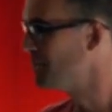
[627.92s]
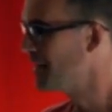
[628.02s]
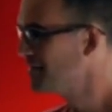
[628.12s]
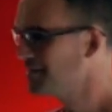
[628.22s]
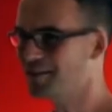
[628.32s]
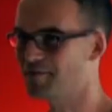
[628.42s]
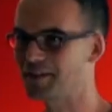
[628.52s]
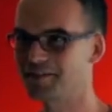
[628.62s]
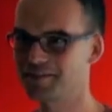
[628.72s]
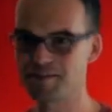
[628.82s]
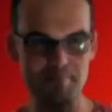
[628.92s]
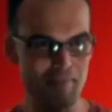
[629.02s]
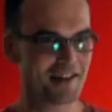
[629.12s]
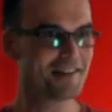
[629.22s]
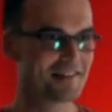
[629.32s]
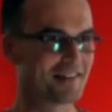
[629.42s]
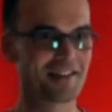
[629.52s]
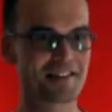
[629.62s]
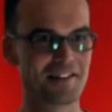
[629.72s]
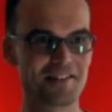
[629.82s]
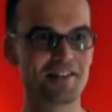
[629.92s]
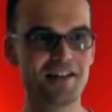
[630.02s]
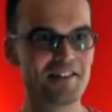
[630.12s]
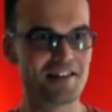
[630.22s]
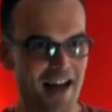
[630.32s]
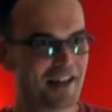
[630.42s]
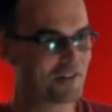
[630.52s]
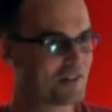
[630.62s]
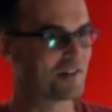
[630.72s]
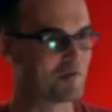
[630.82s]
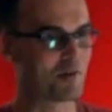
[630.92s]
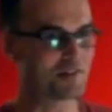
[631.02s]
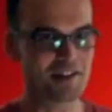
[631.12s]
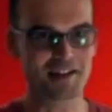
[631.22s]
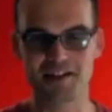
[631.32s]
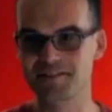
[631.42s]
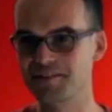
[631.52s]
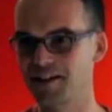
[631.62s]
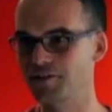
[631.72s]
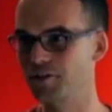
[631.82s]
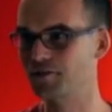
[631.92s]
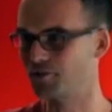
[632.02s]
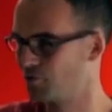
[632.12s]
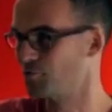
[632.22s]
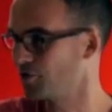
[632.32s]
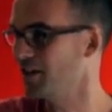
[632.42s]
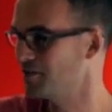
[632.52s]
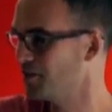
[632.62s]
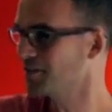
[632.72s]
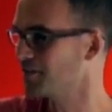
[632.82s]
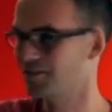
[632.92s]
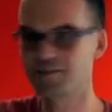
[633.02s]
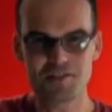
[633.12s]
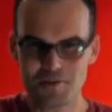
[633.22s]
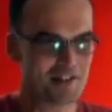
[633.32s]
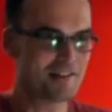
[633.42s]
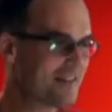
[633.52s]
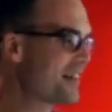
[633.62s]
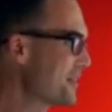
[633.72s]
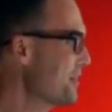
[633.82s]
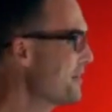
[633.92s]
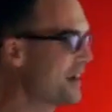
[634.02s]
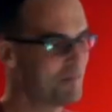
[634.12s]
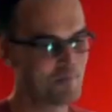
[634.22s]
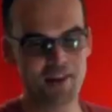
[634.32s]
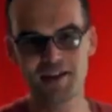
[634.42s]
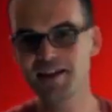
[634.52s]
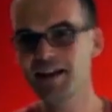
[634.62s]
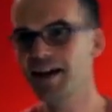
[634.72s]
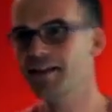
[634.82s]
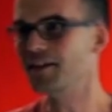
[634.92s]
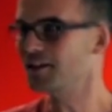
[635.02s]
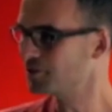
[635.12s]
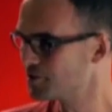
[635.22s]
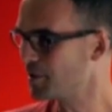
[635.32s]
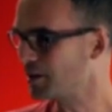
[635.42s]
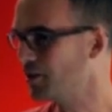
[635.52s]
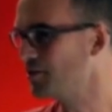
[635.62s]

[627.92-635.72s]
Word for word: in medicine? I mean, this is amazing. Like the, the accuracy of prostate cancer diagnosis from trained doctors is nowhere near that good, right? Then he looked a bit